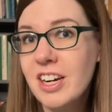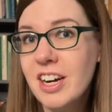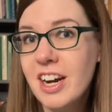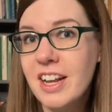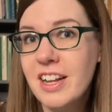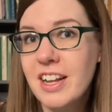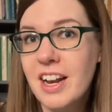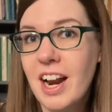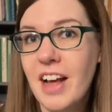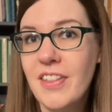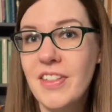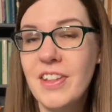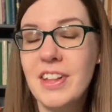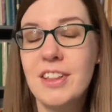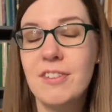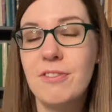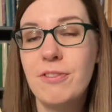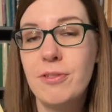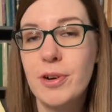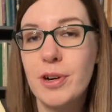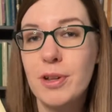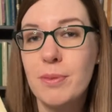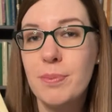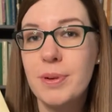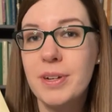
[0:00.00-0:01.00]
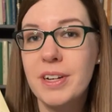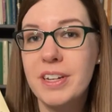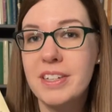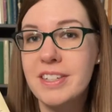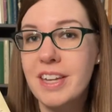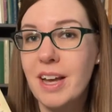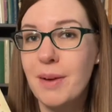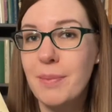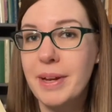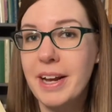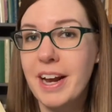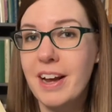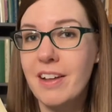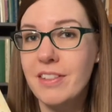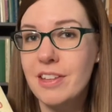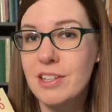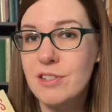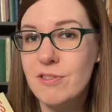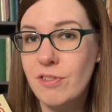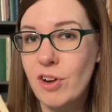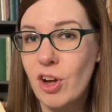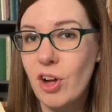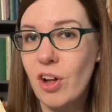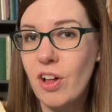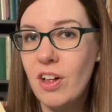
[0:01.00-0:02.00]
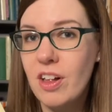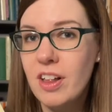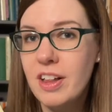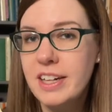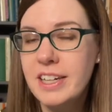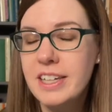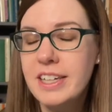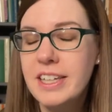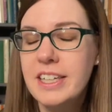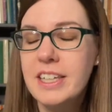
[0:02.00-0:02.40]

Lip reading: And I think the fourth book is coming out this fall,